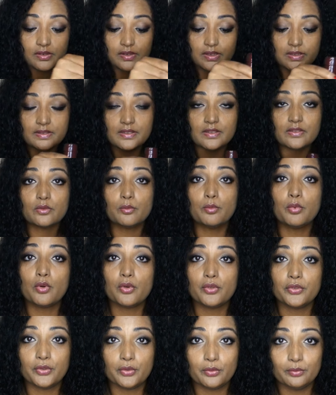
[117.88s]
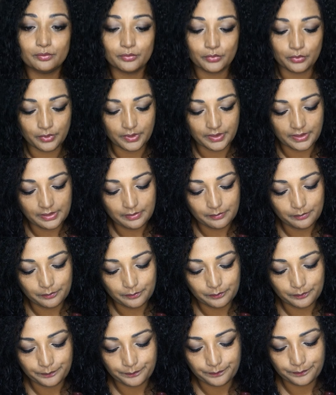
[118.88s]
this is a Bordeaux, okay?
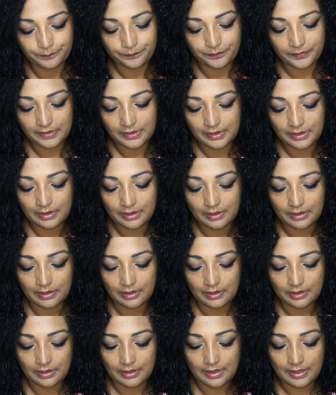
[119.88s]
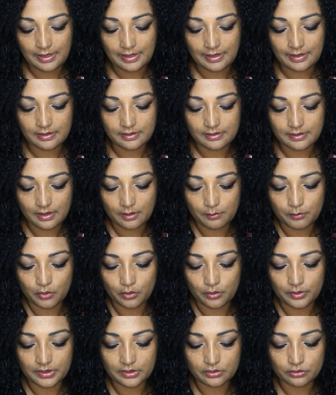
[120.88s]
And I'm
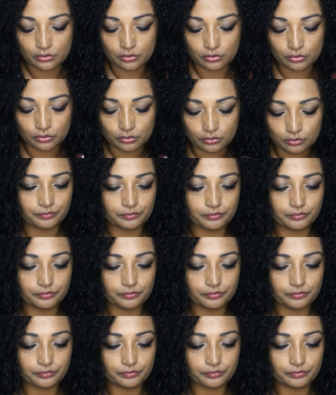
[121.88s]
going to